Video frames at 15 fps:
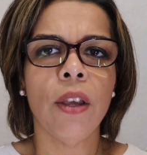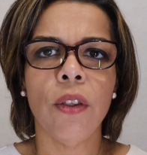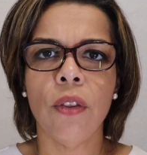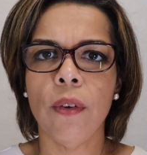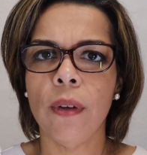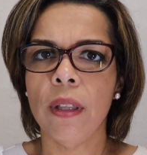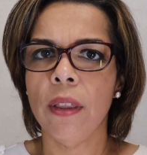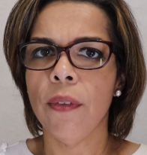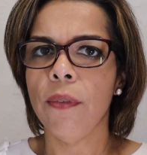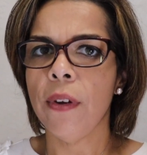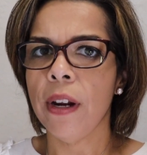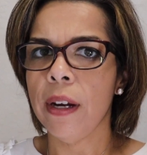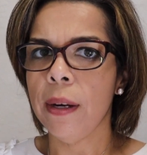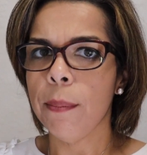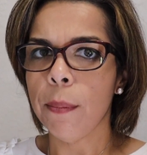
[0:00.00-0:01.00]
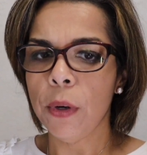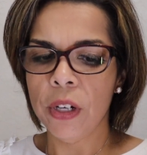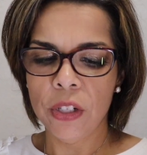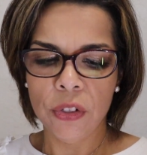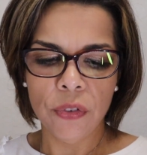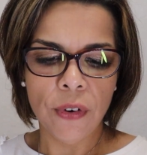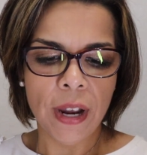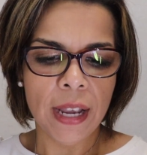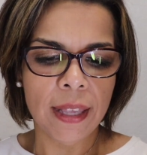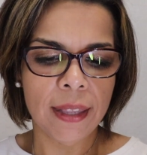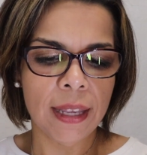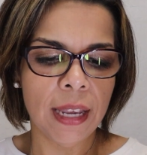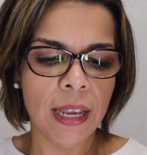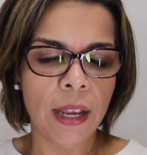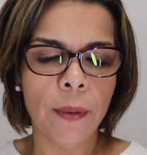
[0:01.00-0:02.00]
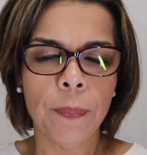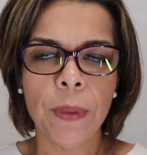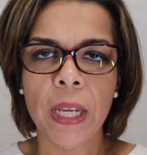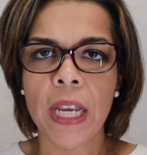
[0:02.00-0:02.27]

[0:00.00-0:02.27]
so it's very moisturizing.